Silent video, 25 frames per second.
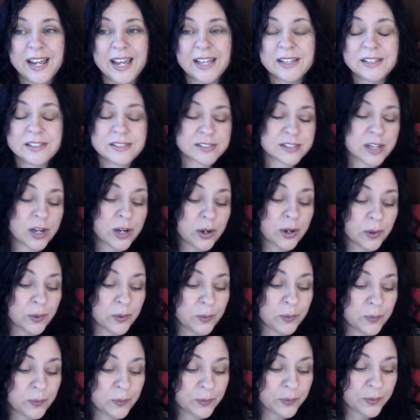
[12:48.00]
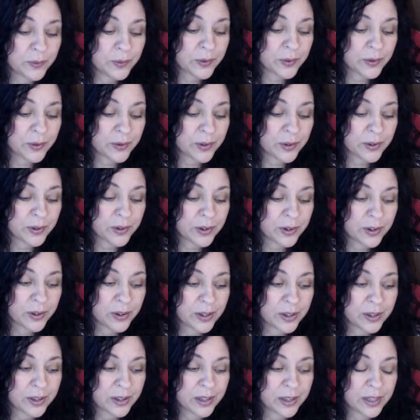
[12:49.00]
So
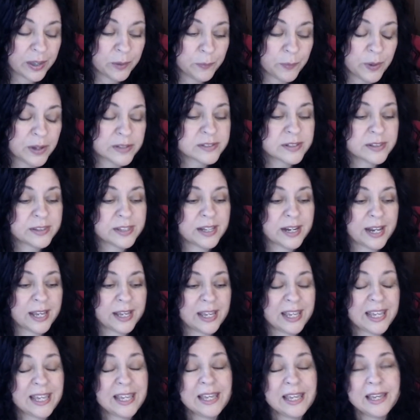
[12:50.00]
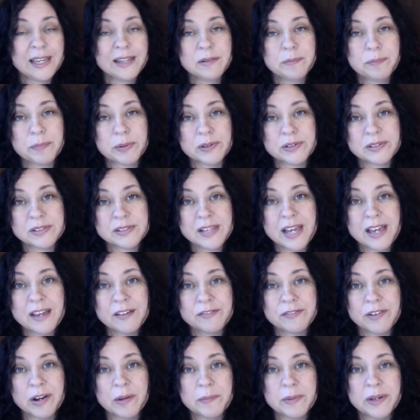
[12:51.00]
it wasn't that I hid per se
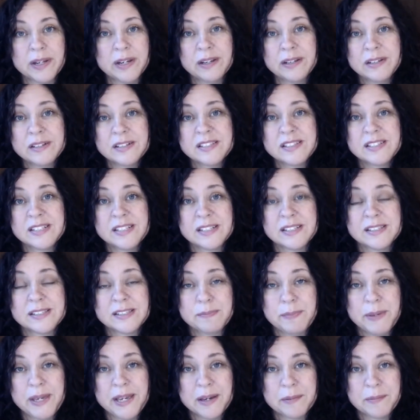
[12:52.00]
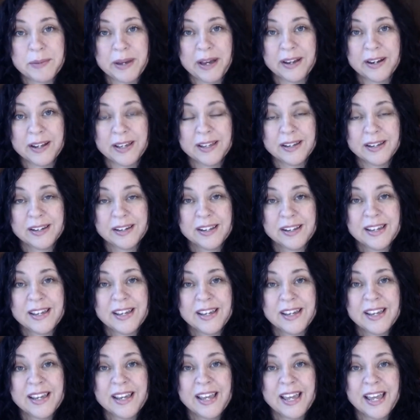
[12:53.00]
from it. It just didn't speak about it.
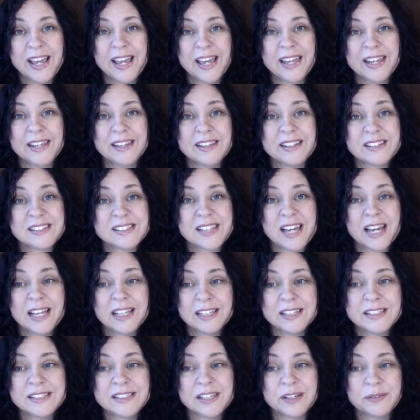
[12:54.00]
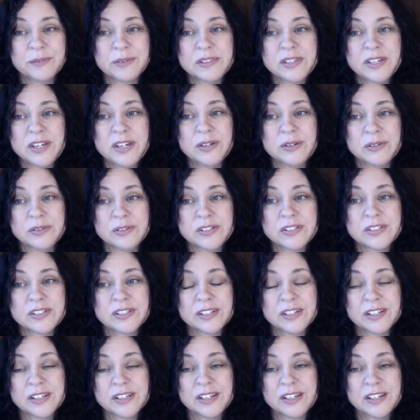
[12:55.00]
And the silencing was
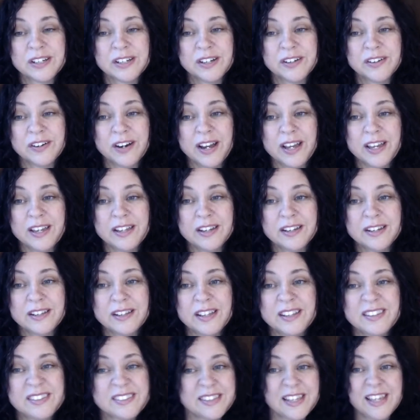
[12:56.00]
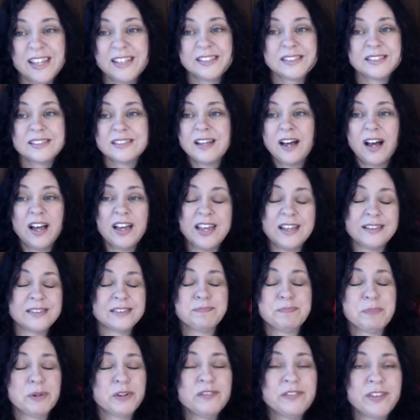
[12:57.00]
huge, right?
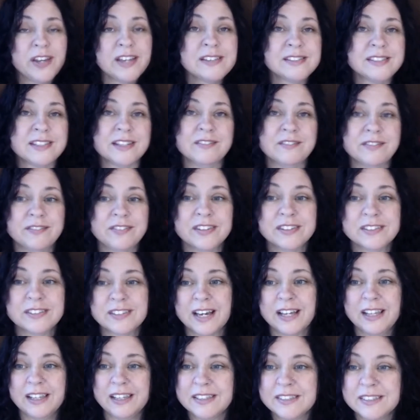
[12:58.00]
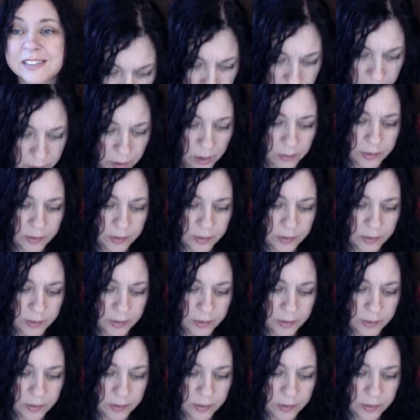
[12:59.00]
It's pervasive, the silencing.